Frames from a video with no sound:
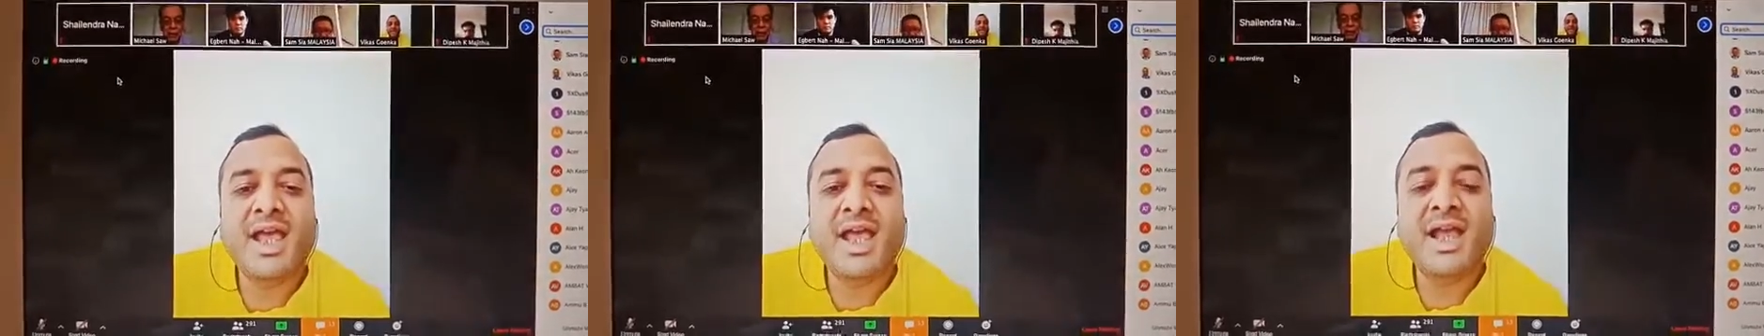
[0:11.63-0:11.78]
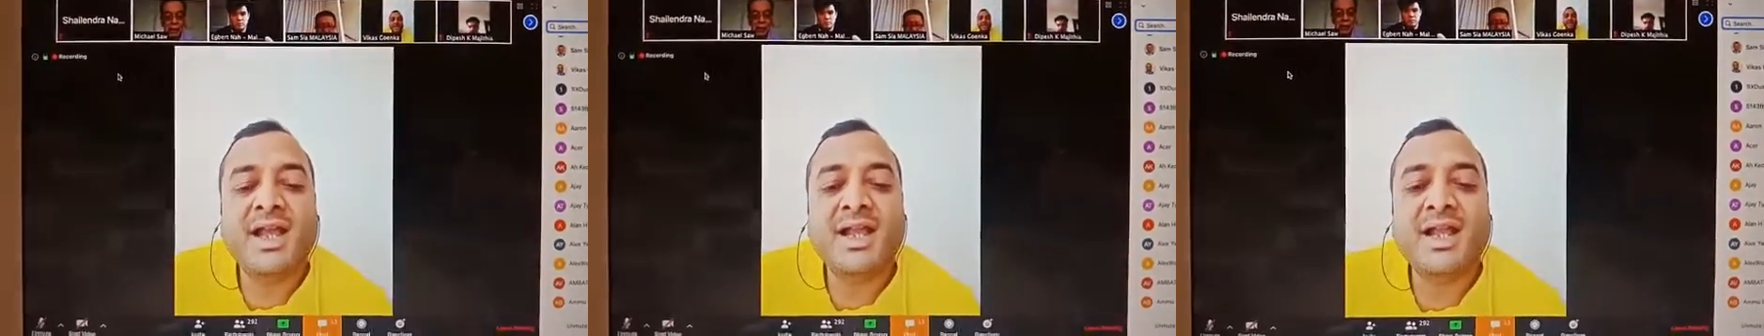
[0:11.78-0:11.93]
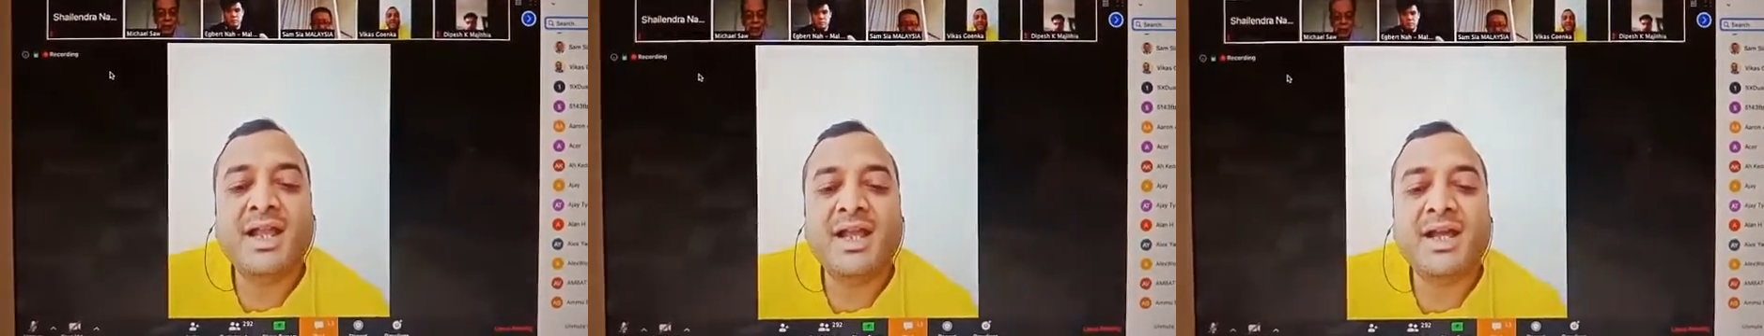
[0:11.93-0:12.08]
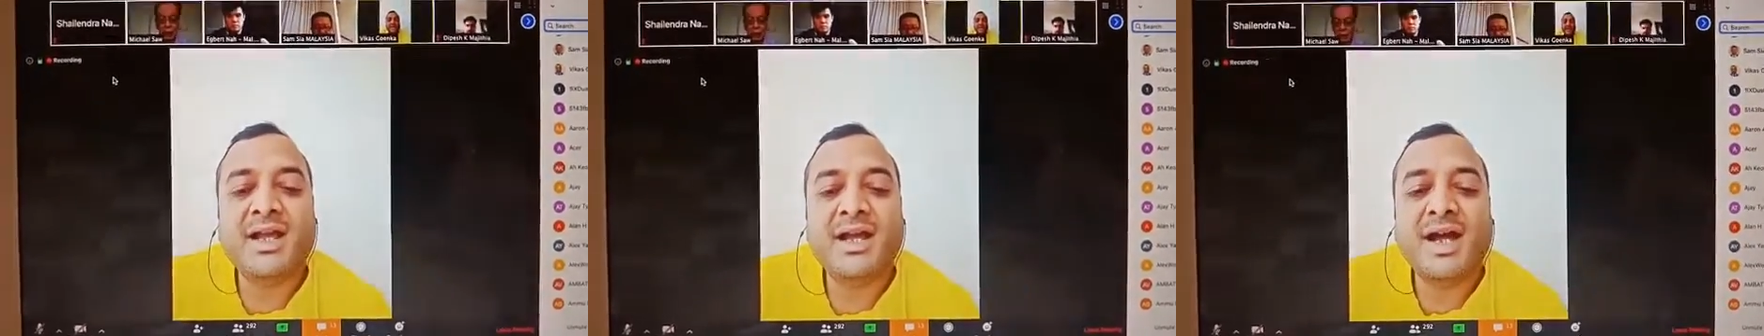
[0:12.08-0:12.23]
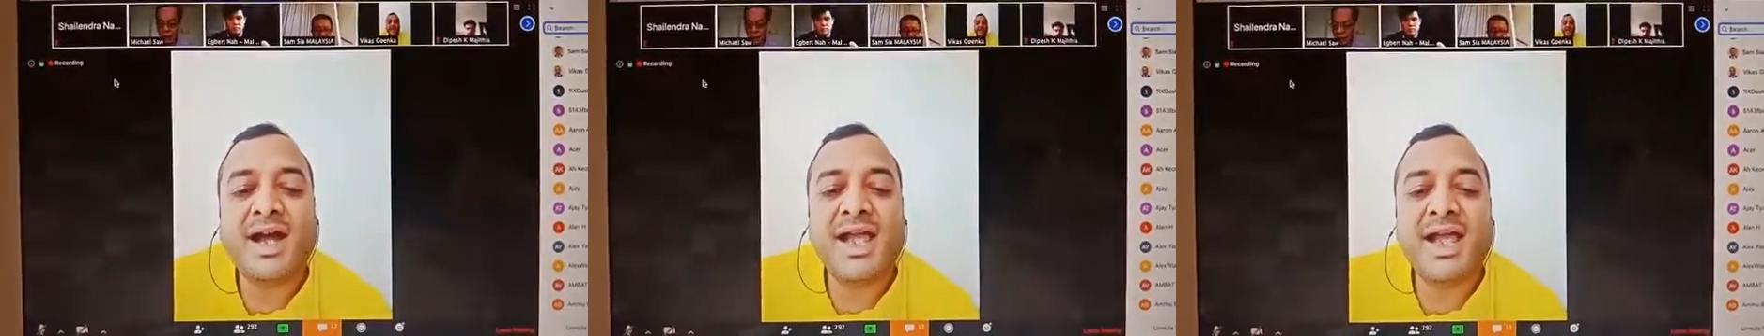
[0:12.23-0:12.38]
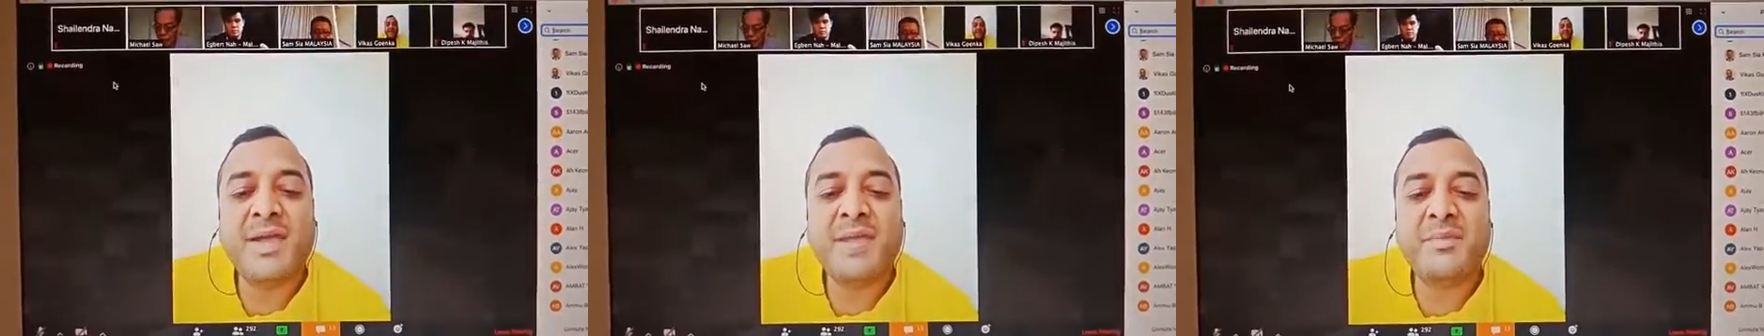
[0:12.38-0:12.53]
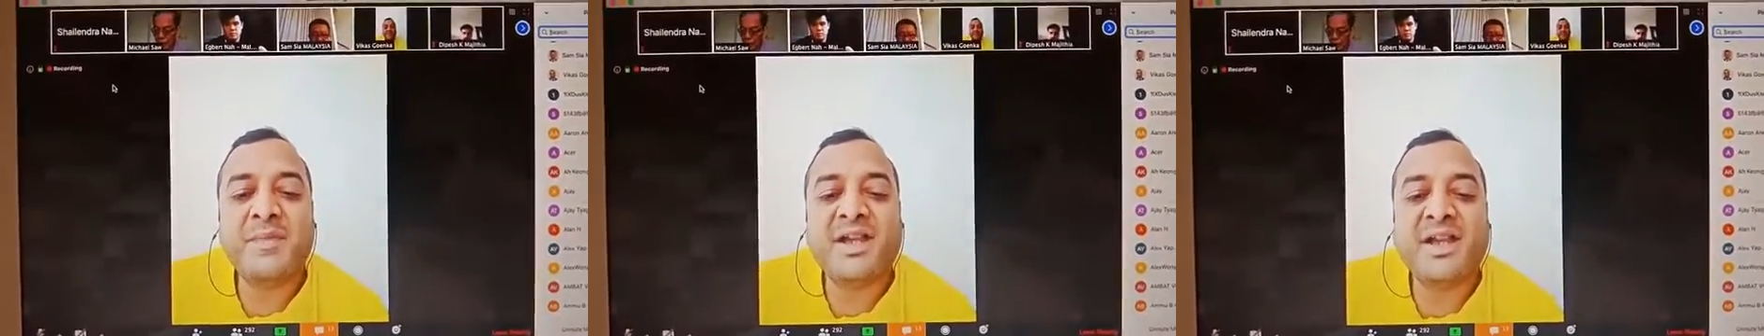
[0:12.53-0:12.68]
and
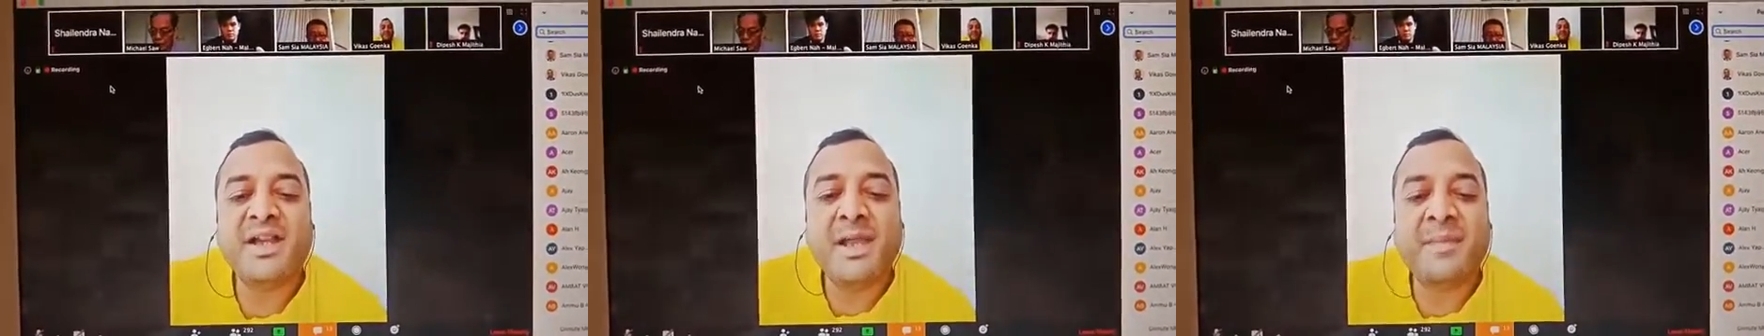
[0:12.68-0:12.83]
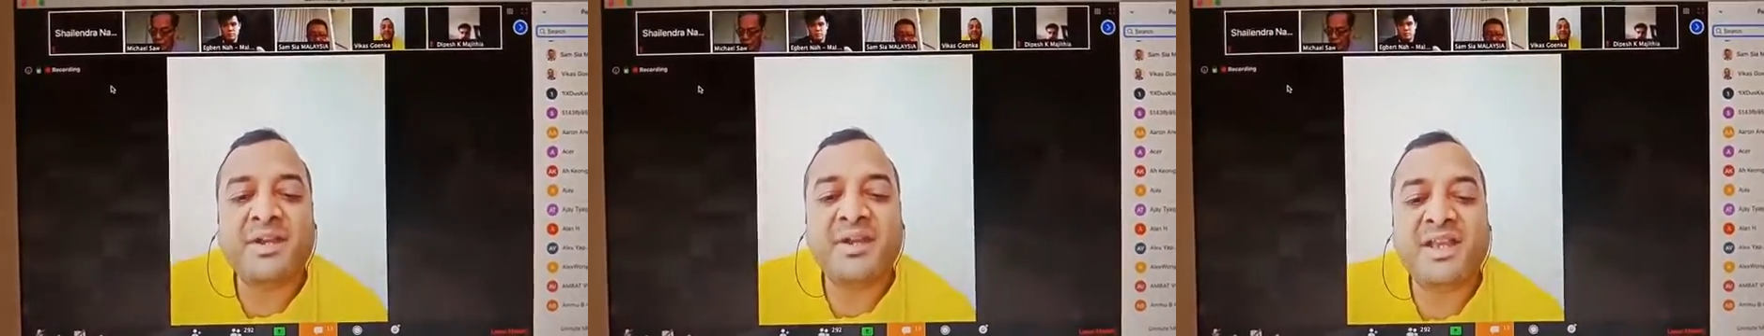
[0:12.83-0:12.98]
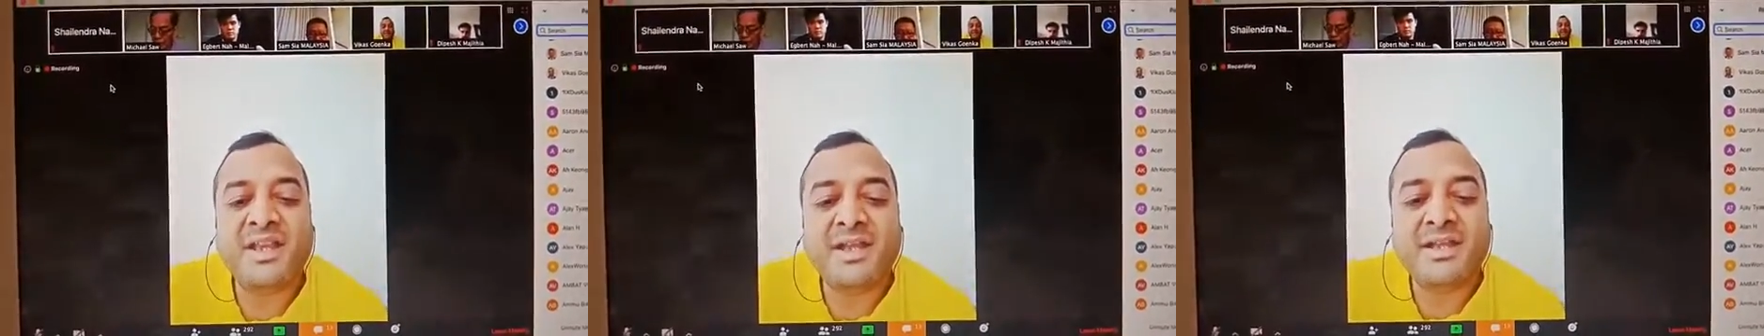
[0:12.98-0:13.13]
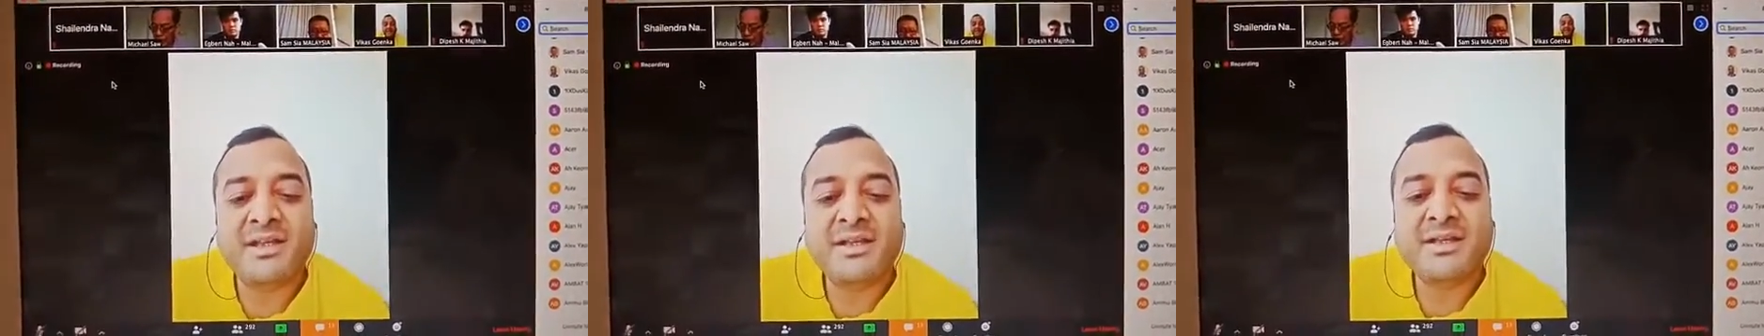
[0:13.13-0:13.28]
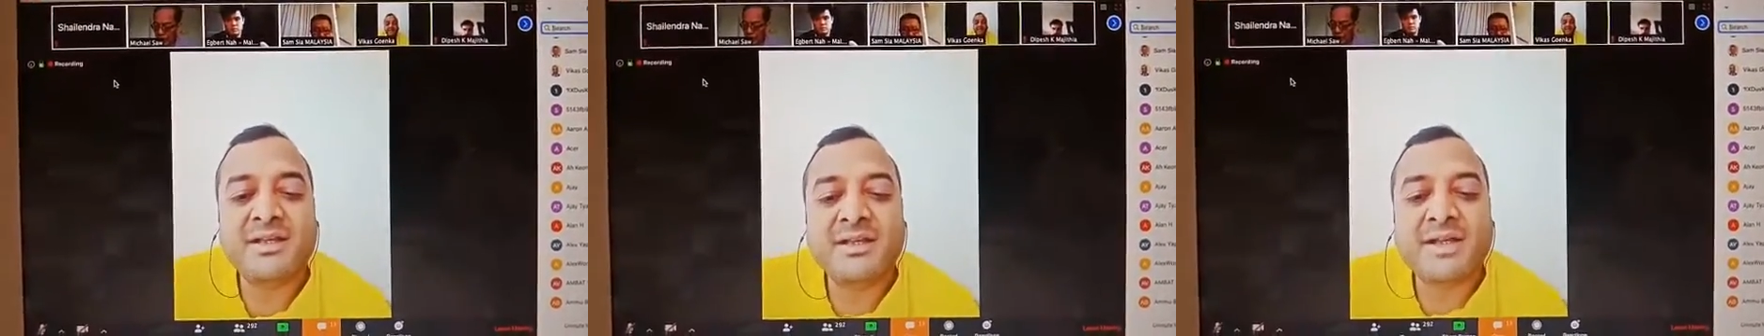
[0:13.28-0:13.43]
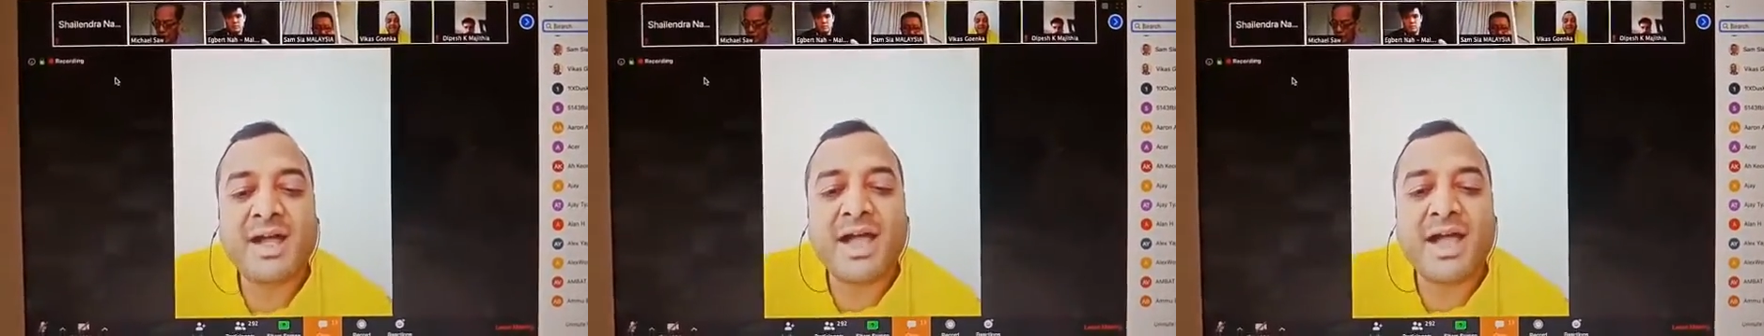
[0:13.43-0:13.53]
I am a diabetic.